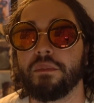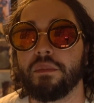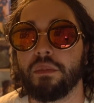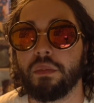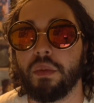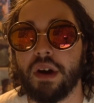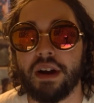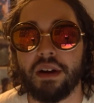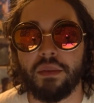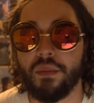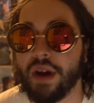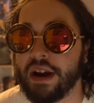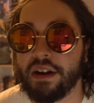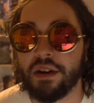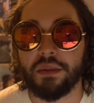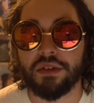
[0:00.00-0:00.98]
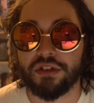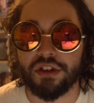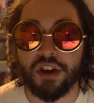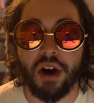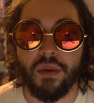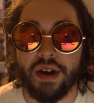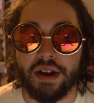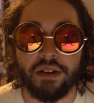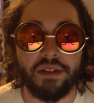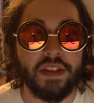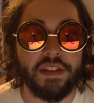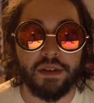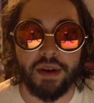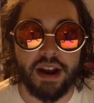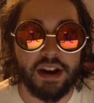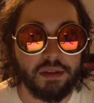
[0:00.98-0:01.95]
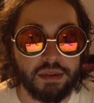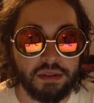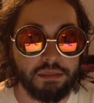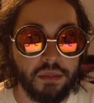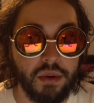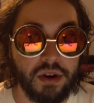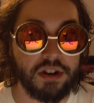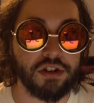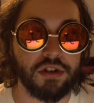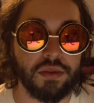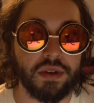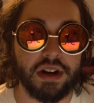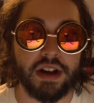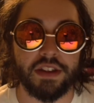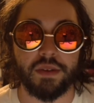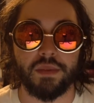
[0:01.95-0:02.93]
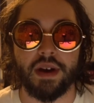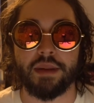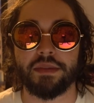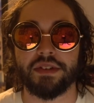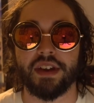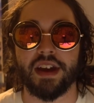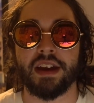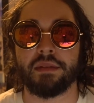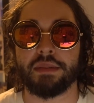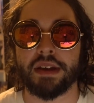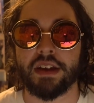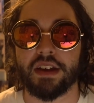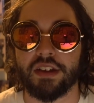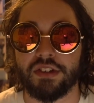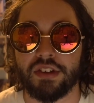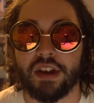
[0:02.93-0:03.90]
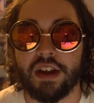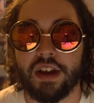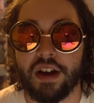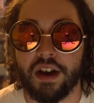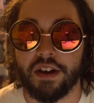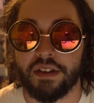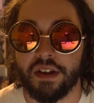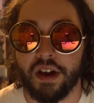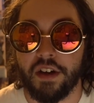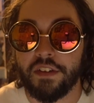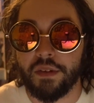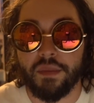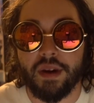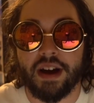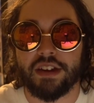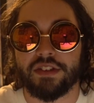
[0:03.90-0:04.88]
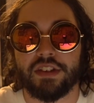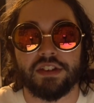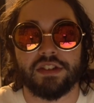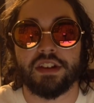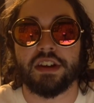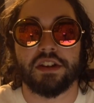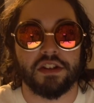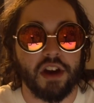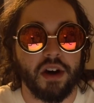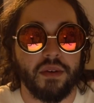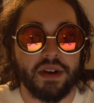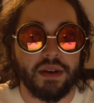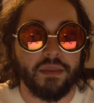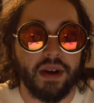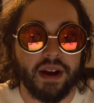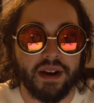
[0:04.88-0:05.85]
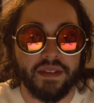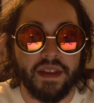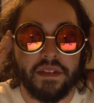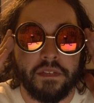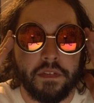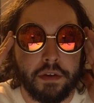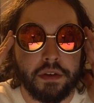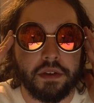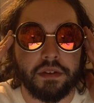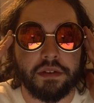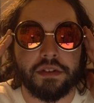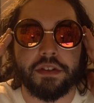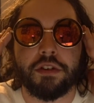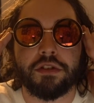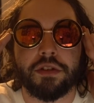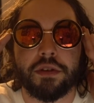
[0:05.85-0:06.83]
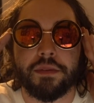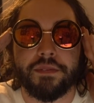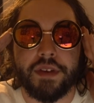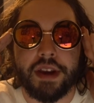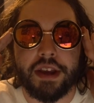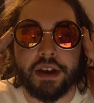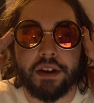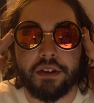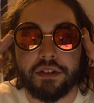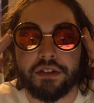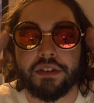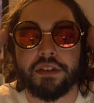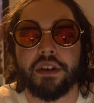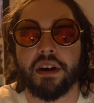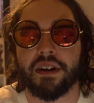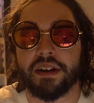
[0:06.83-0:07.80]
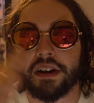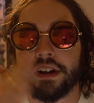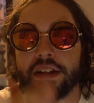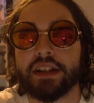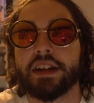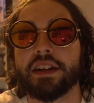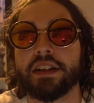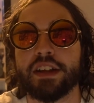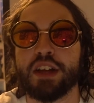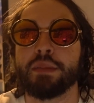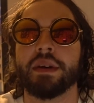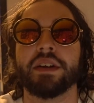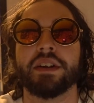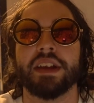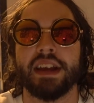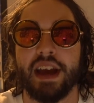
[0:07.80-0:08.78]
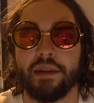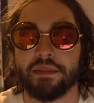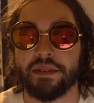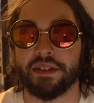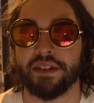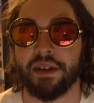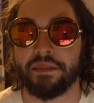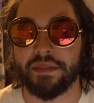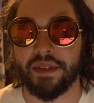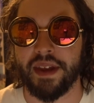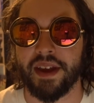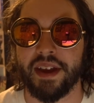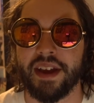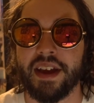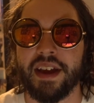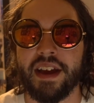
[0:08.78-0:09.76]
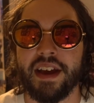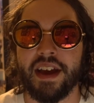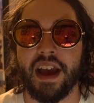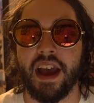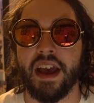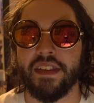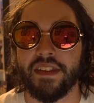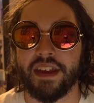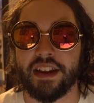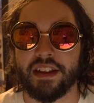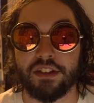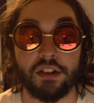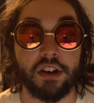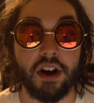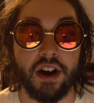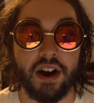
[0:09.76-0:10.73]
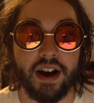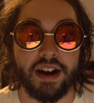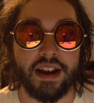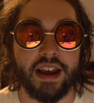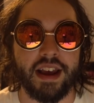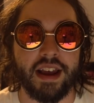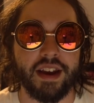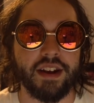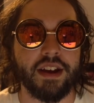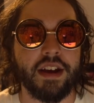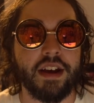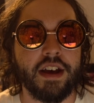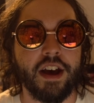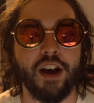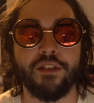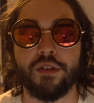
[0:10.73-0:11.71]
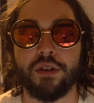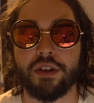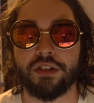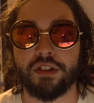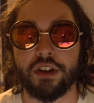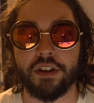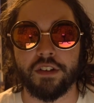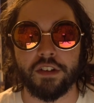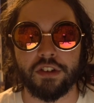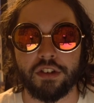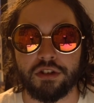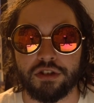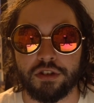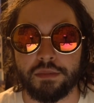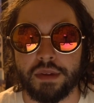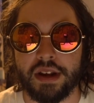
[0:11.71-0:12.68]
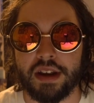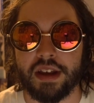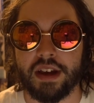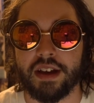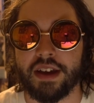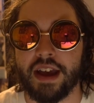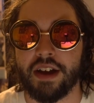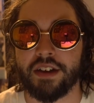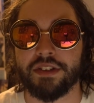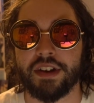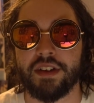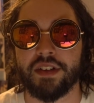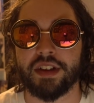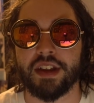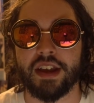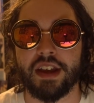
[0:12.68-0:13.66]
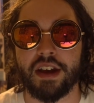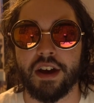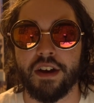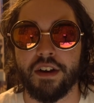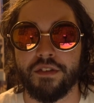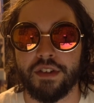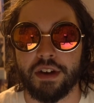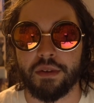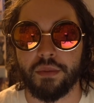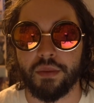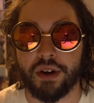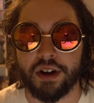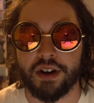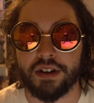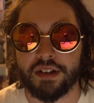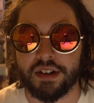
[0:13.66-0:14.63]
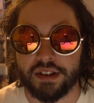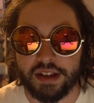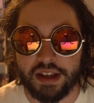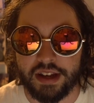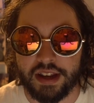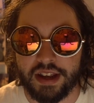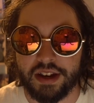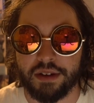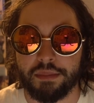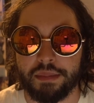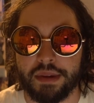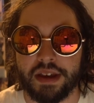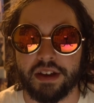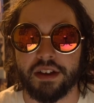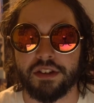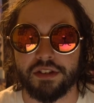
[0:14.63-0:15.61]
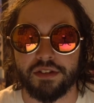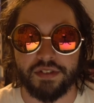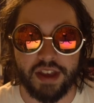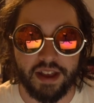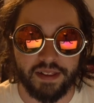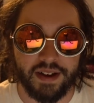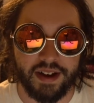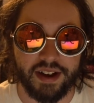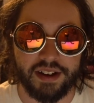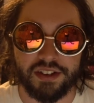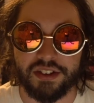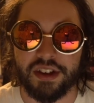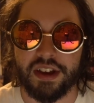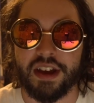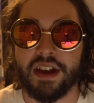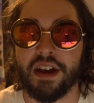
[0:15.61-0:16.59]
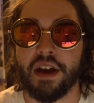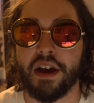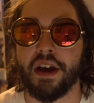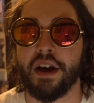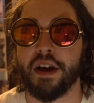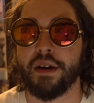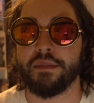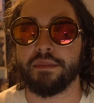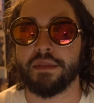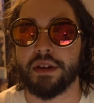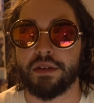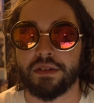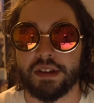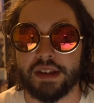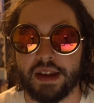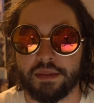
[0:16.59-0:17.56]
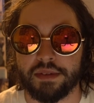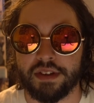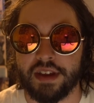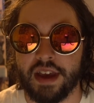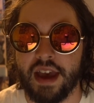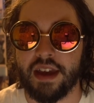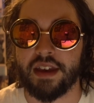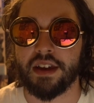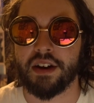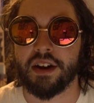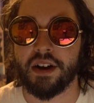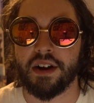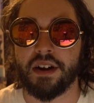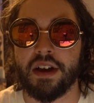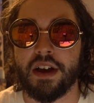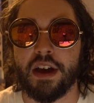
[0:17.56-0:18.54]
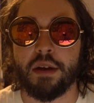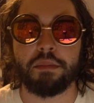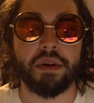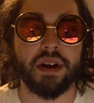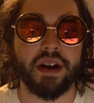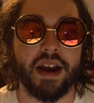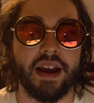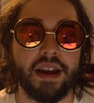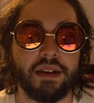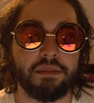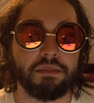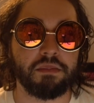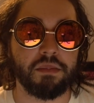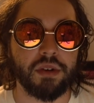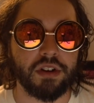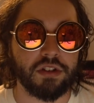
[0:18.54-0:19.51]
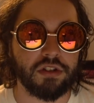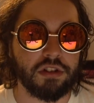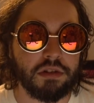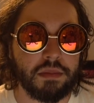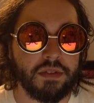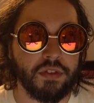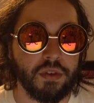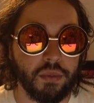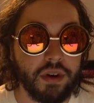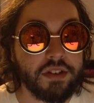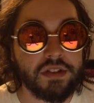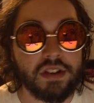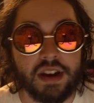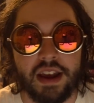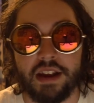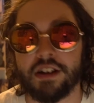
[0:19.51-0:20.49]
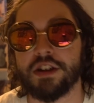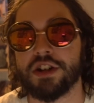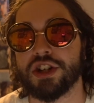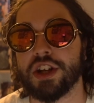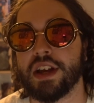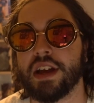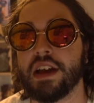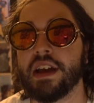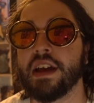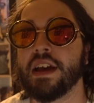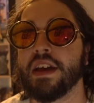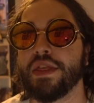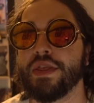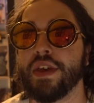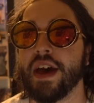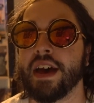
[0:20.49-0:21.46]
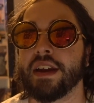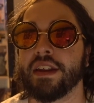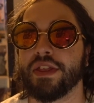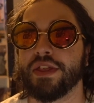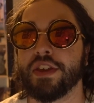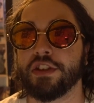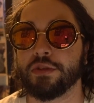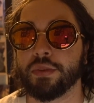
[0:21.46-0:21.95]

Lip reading: where it was going, or that there had to be more to it on the website, because otherwise, this didn't go anywhere. Like, the YouTube videos are clearly building up to something, and then it's gone. And, of course, all the social media accounts and everything of it were deleted because of Kellogg's, you know, DMCA-ing it all. But I would assume if it was an ARG that this